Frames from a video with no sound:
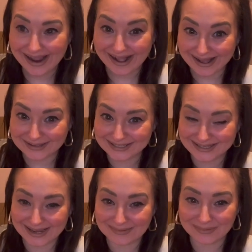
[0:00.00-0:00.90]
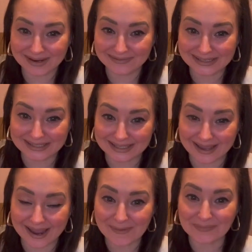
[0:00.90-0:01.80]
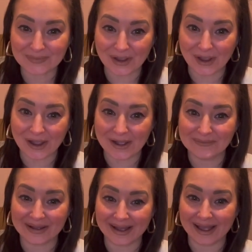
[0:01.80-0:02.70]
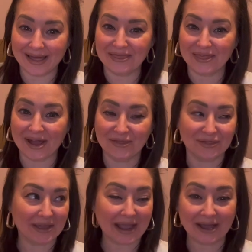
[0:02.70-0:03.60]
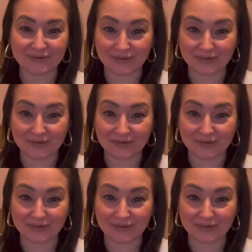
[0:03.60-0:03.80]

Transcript: as stated previously, that they have